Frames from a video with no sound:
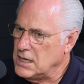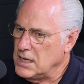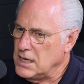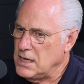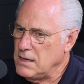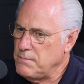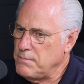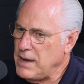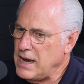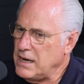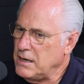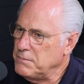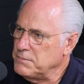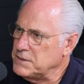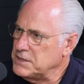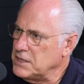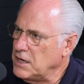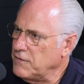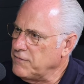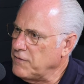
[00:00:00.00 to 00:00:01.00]
He made
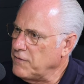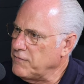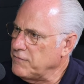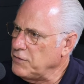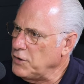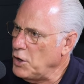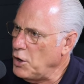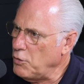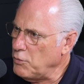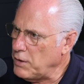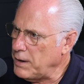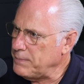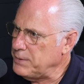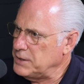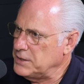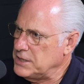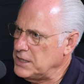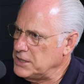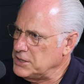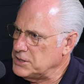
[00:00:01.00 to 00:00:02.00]
himself of no
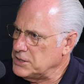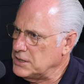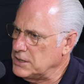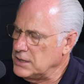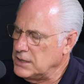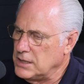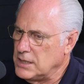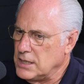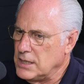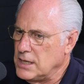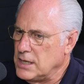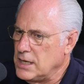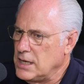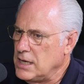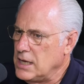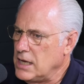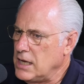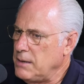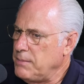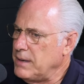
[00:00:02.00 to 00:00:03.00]
reputation.
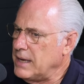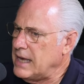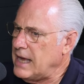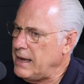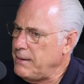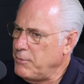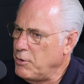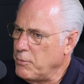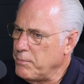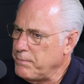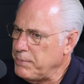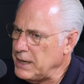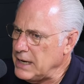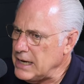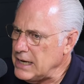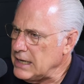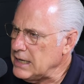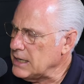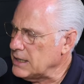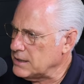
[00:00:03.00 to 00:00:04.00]
He became
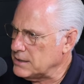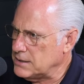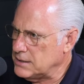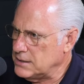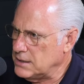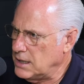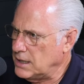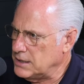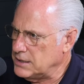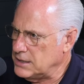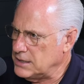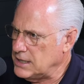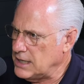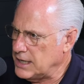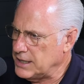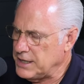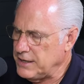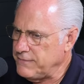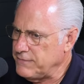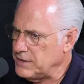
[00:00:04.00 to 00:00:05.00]
obedient unto
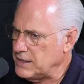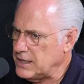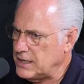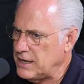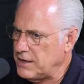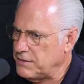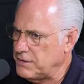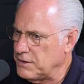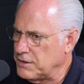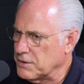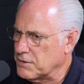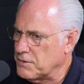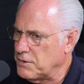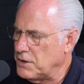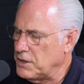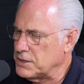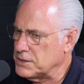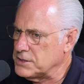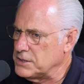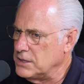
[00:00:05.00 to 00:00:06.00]
death, even the death of the
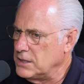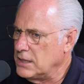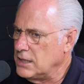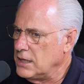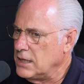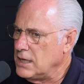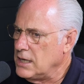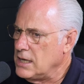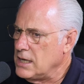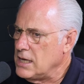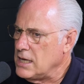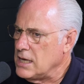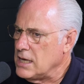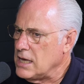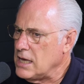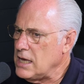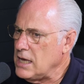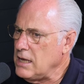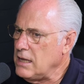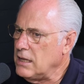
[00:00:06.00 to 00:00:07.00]
cross.
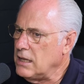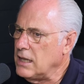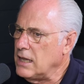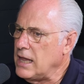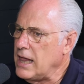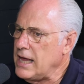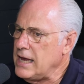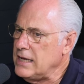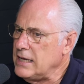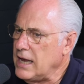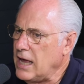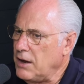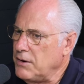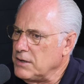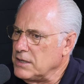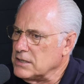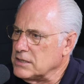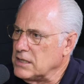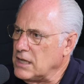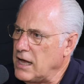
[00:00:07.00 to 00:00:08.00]
He laid down
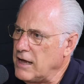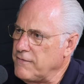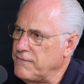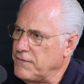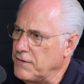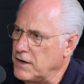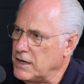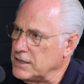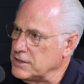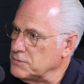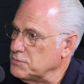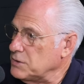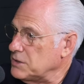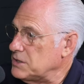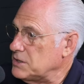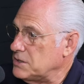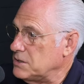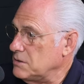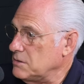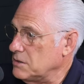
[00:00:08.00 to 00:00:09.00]
his life for us,
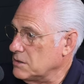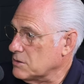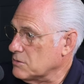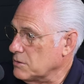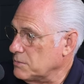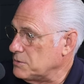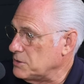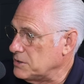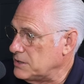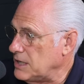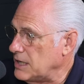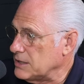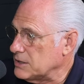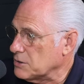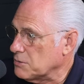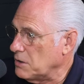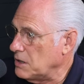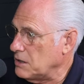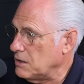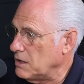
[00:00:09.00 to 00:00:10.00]
which the scripture says,
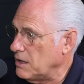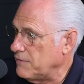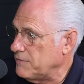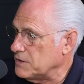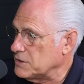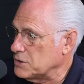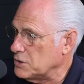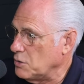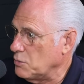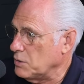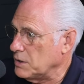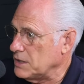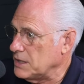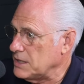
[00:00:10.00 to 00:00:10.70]
Greater love has no one